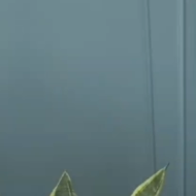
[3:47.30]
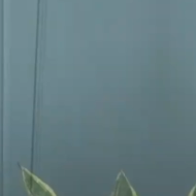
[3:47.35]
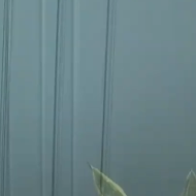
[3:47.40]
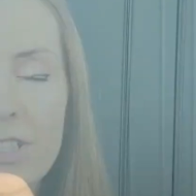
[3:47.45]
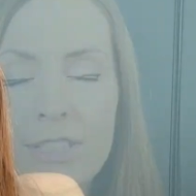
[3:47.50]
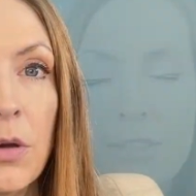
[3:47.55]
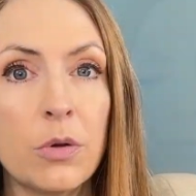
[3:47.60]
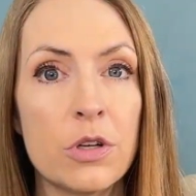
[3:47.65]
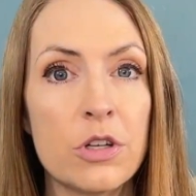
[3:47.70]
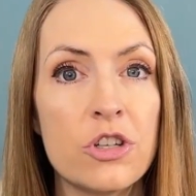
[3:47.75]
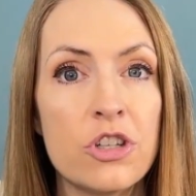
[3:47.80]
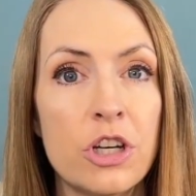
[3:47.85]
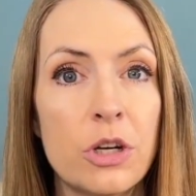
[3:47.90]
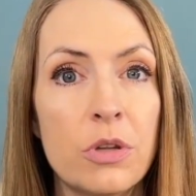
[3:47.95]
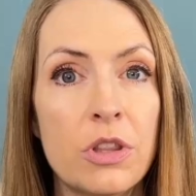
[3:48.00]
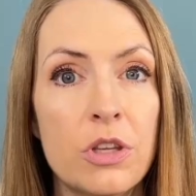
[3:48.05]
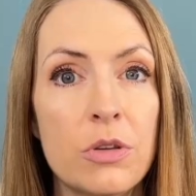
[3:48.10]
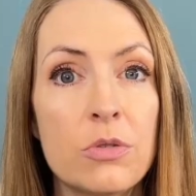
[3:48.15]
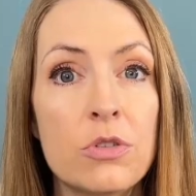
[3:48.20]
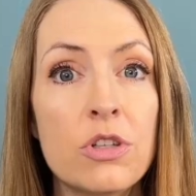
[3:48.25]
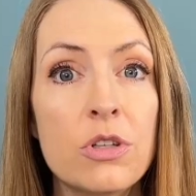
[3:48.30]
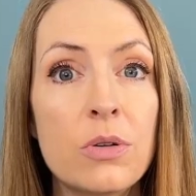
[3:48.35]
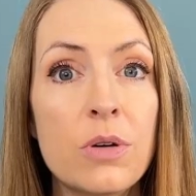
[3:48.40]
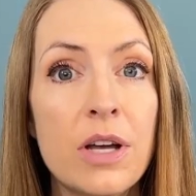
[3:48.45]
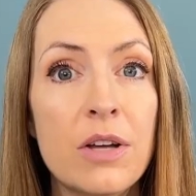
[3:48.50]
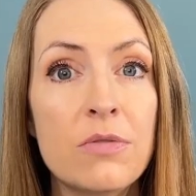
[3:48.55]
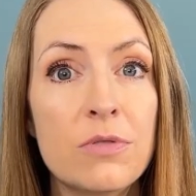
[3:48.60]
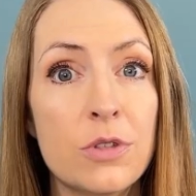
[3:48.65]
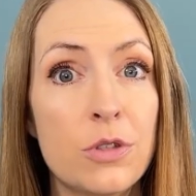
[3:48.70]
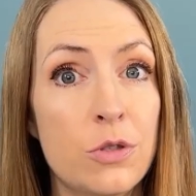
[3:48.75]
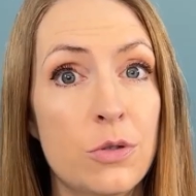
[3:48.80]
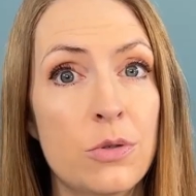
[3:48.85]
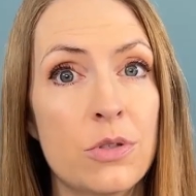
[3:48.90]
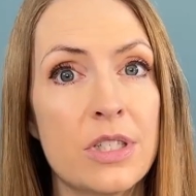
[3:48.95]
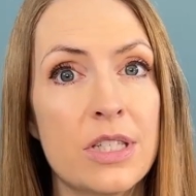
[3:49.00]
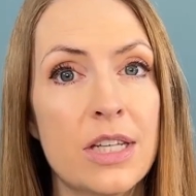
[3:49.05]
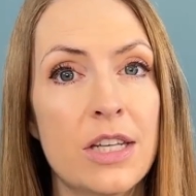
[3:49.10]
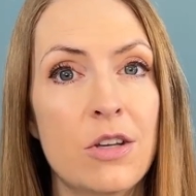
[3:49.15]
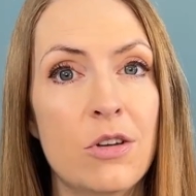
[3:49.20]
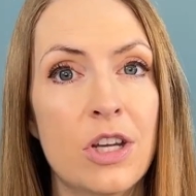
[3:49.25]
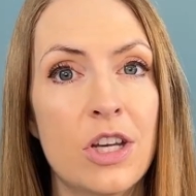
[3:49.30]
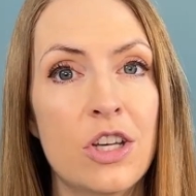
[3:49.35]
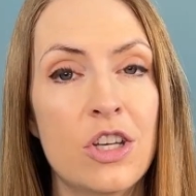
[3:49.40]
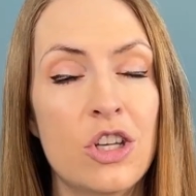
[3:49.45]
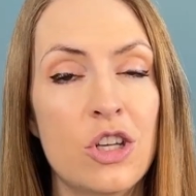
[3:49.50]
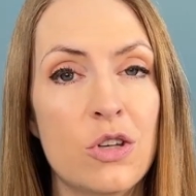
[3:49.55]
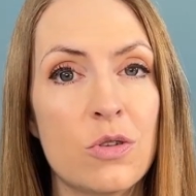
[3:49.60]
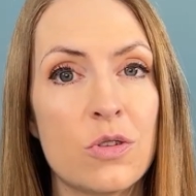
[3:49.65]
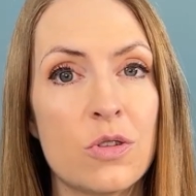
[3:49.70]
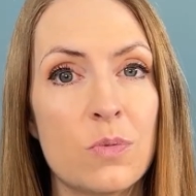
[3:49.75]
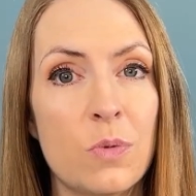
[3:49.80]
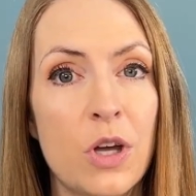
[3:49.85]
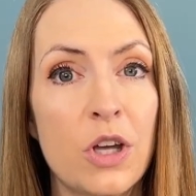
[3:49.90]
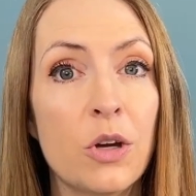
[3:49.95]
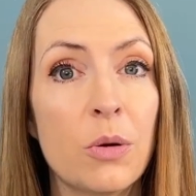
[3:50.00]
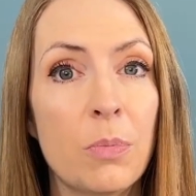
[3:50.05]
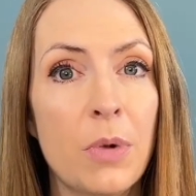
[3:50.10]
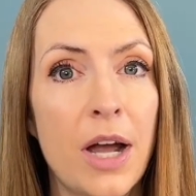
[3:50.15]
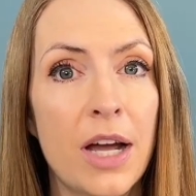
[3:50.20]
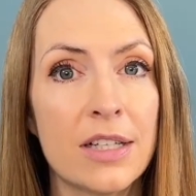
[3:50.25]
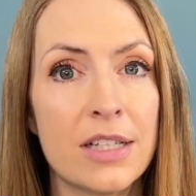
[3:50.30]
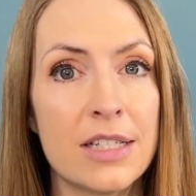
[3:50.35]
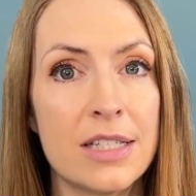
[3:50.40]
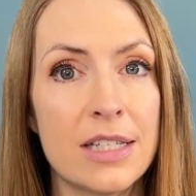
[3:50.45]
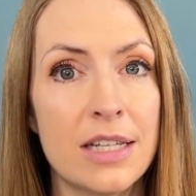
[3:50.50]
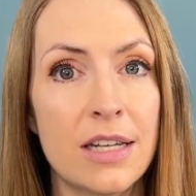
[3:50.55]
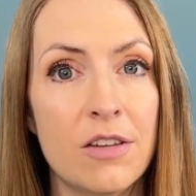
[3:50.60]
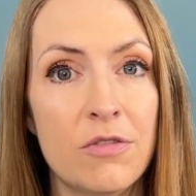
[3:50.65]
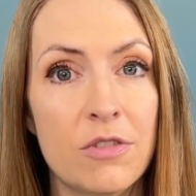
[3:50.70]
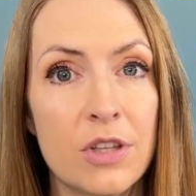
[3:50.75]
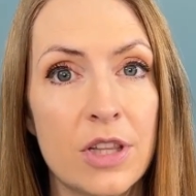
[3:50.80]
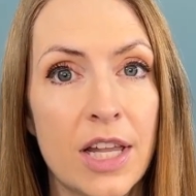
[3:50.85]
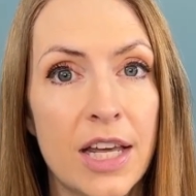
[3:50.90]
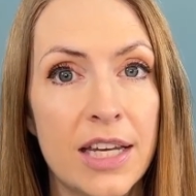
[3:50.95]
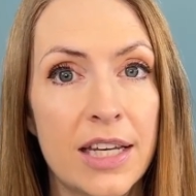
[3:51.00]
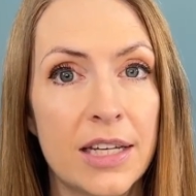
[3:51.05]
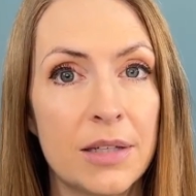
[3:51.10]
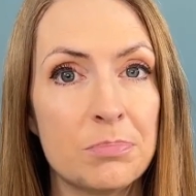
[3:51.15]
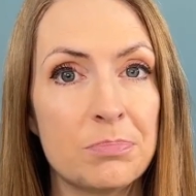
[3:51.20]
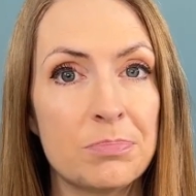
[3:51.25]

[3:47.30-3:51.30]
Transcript: Now I want to share with you 2 helpful tools that you can use while you're practicing if you'd like.